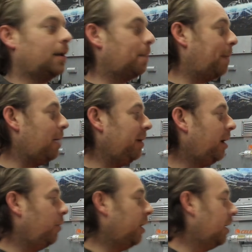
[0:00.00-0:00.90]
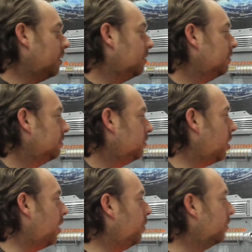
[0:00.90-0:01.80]
Baby Yoda,
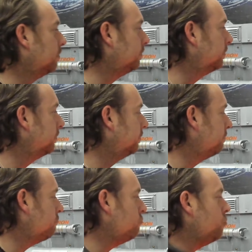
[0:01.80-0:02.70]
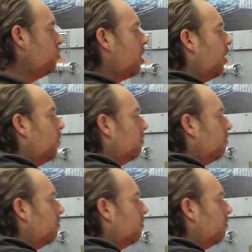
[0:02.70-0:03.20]
no. No.